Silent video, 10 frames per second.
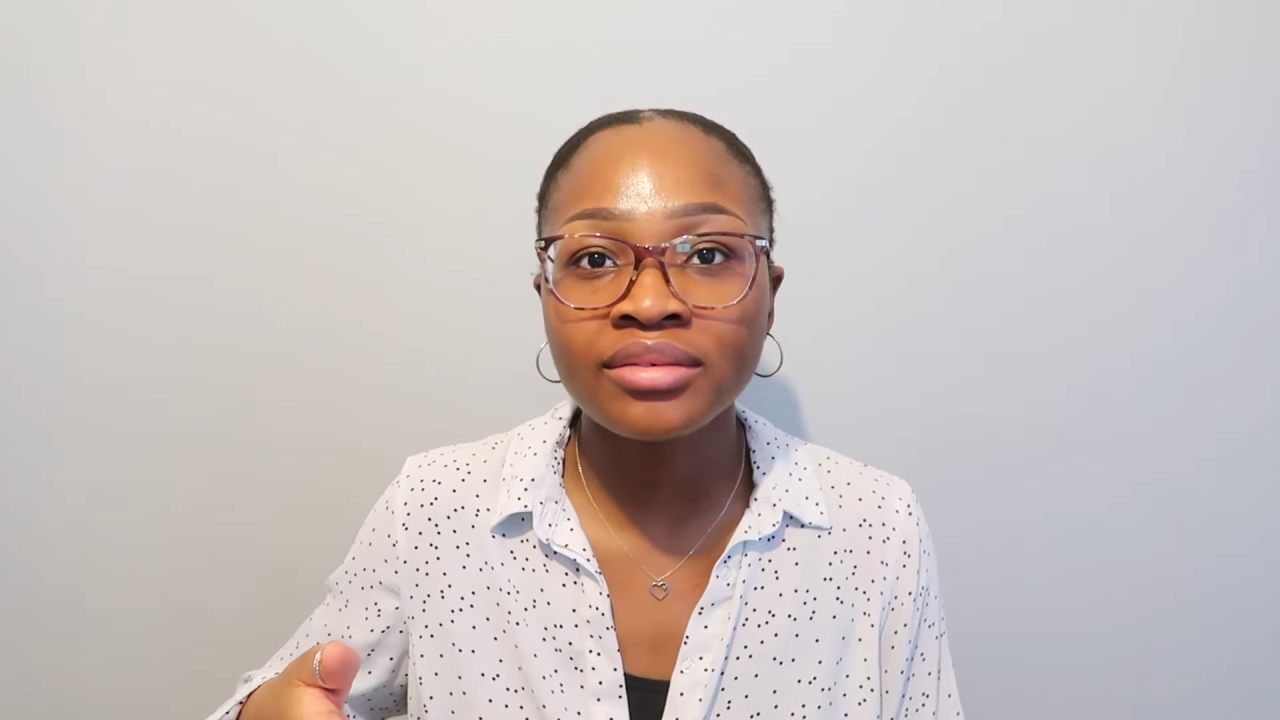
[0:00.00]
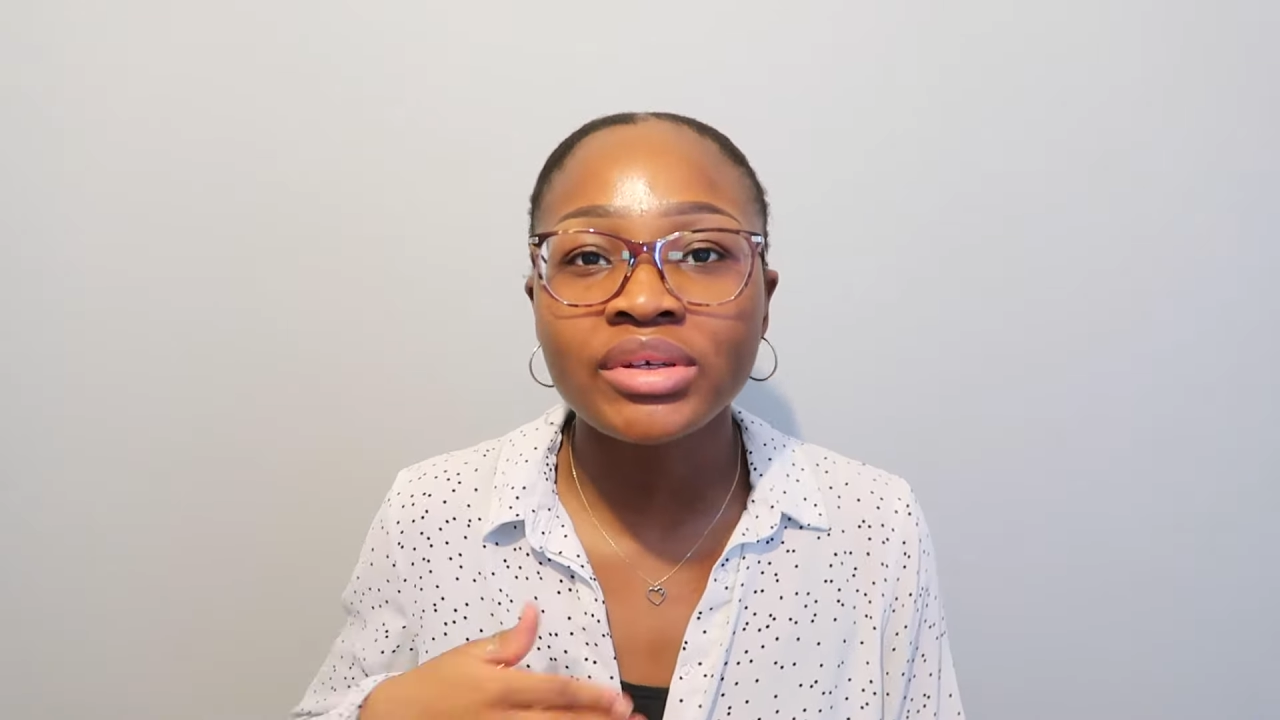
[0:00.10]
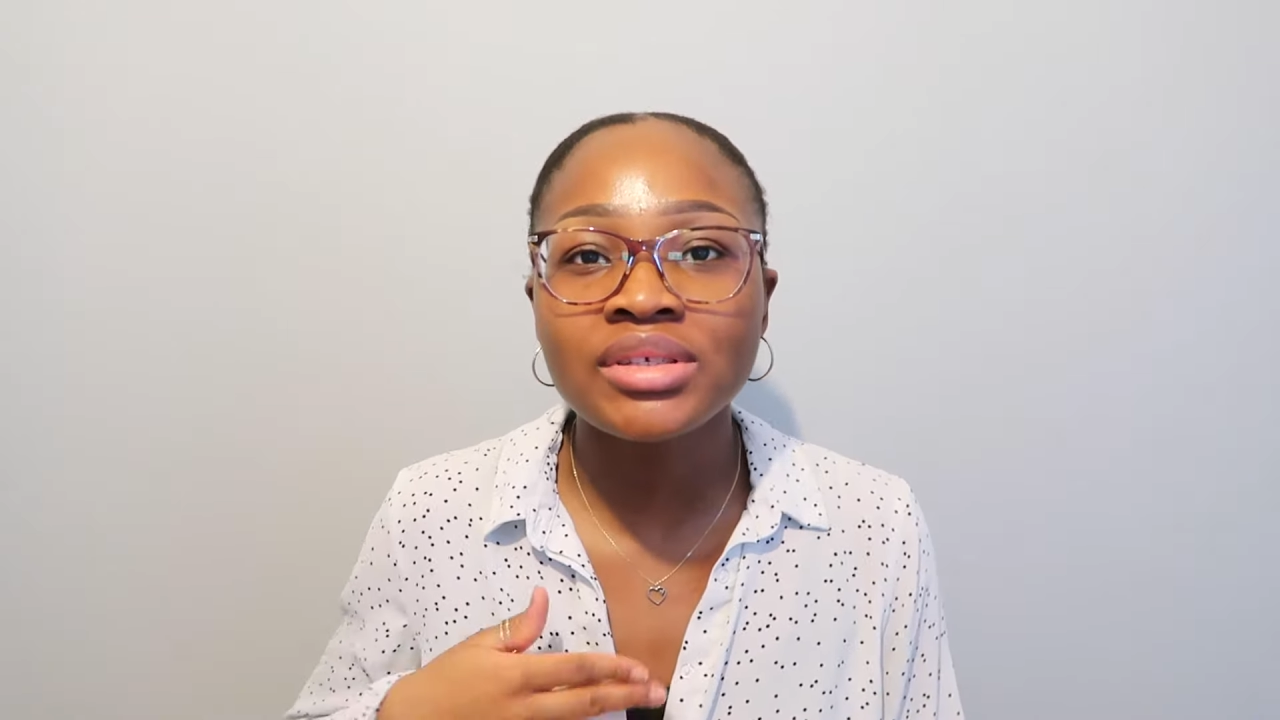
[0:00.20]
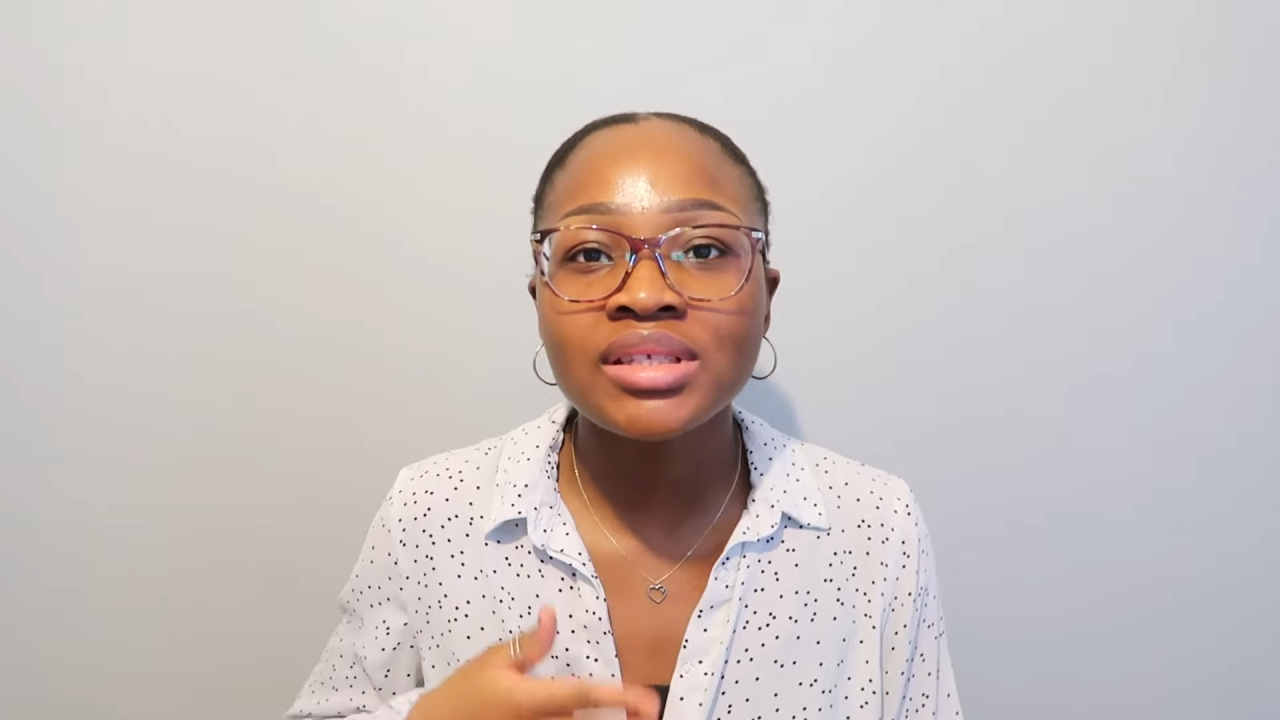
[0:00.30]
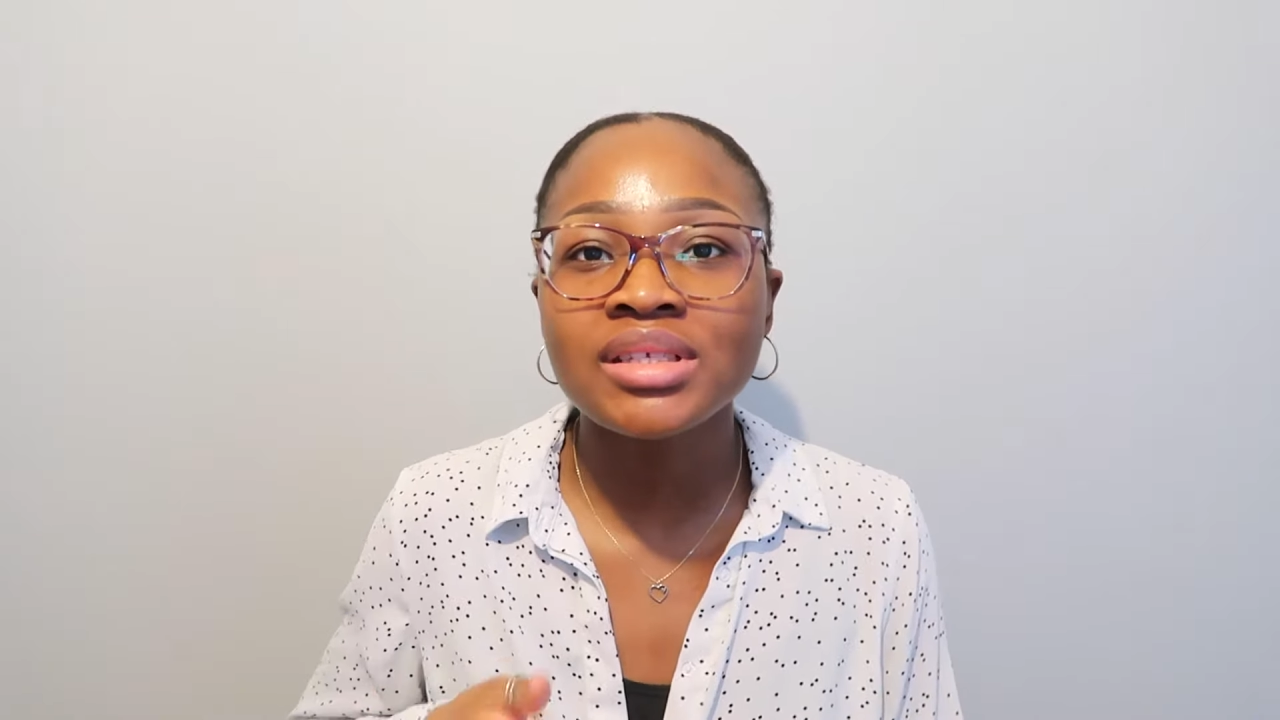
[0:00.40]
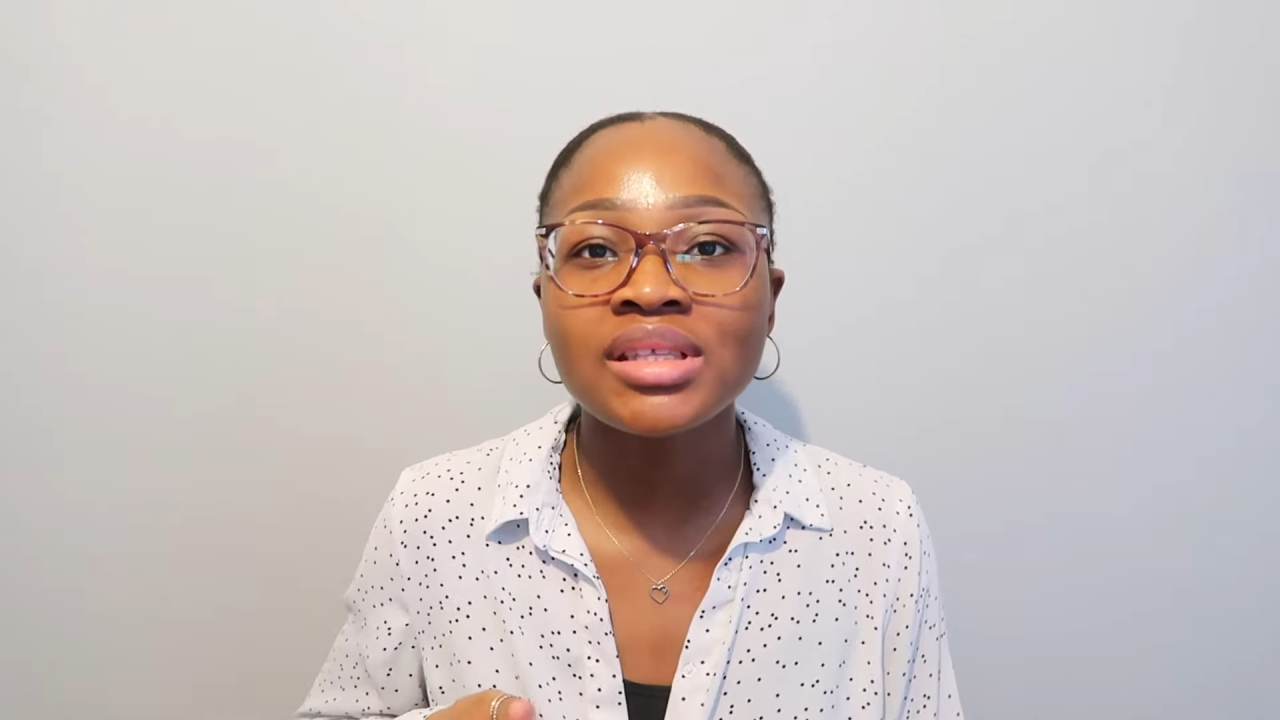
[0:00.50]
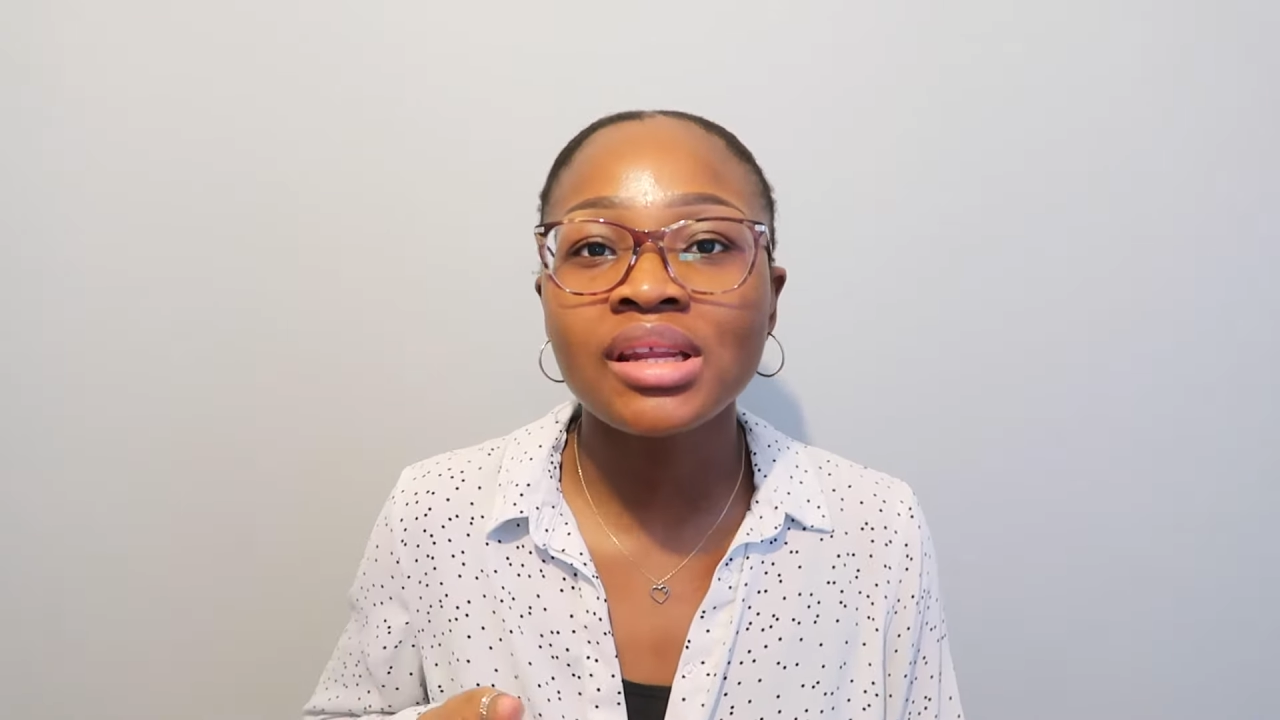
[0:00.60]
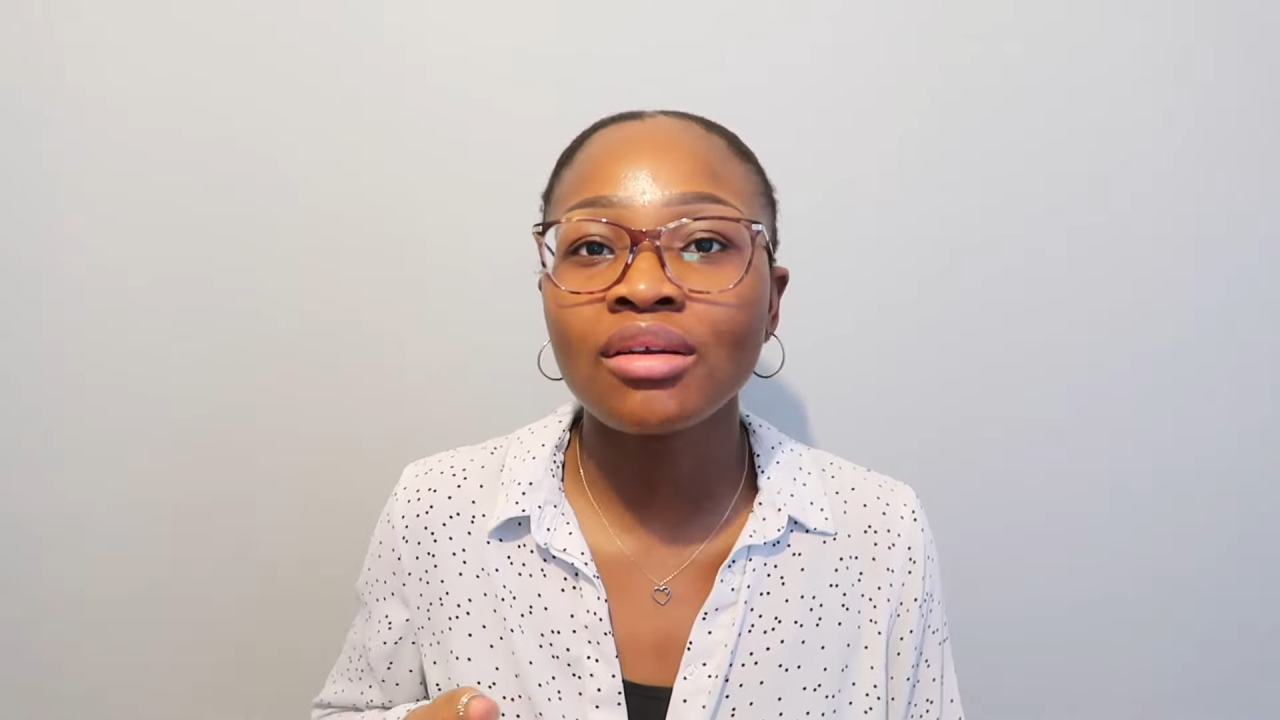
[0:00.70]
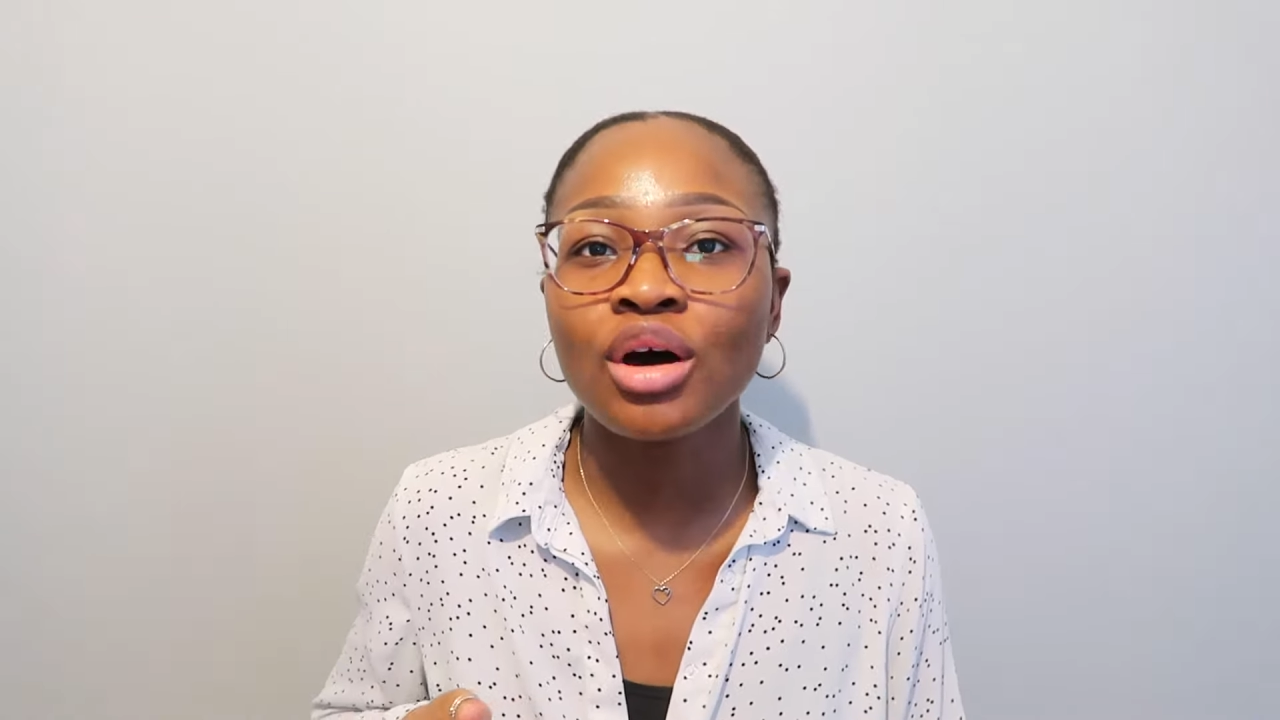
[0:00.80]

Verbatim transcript: because this didn't